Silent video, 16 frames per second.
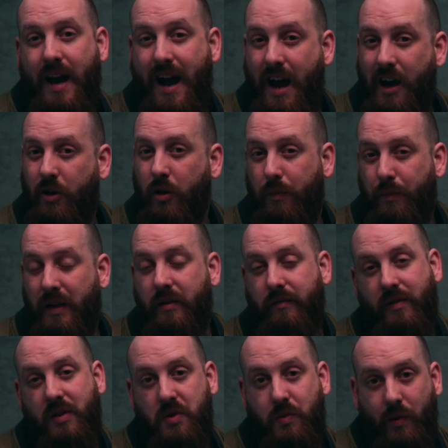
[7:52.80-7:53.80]
I could be the
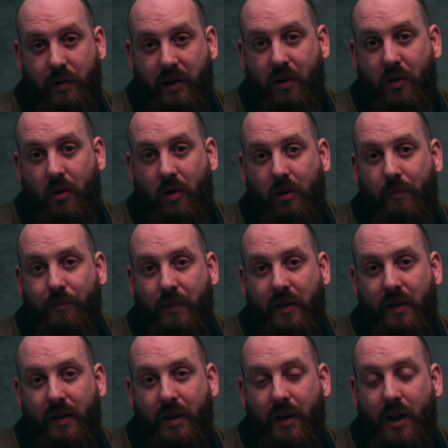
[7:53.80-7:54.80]
first one they call.
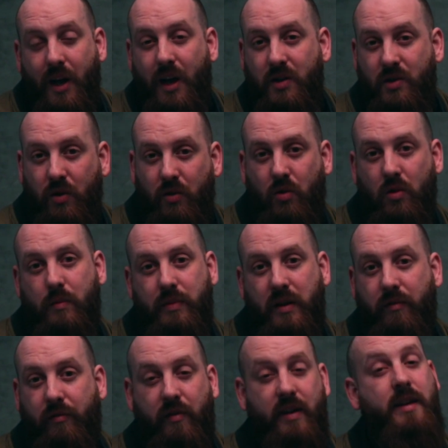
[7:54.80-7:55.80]
So don't be
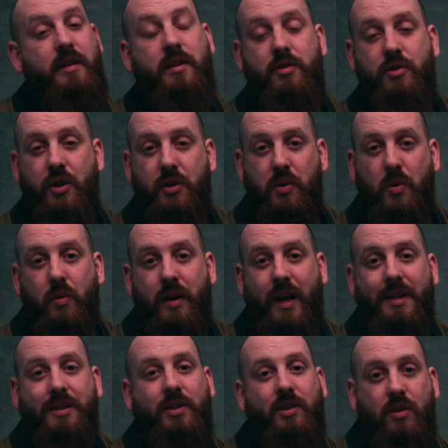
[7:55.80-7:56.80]
afraid to just go and
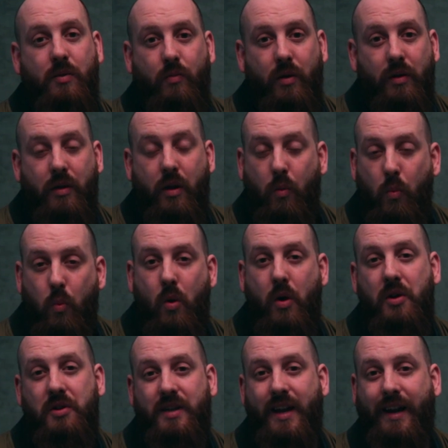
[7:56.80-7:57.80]
ask someone. The
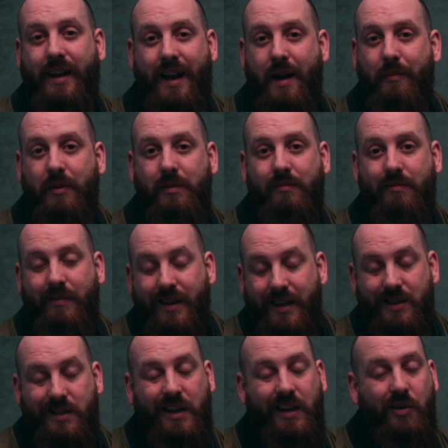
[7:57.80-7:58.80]
worst that could happen, they
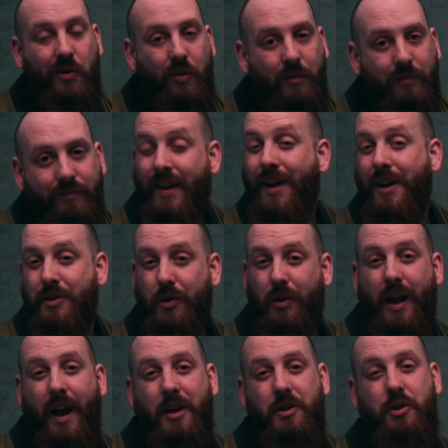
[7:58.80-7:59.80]
say no. So
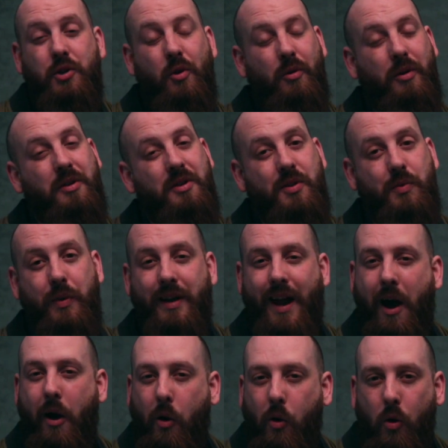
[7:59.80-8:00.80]
guys, short and sweet, I
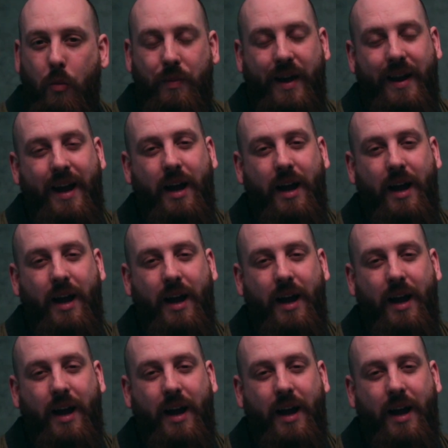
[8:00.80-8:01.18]
hope that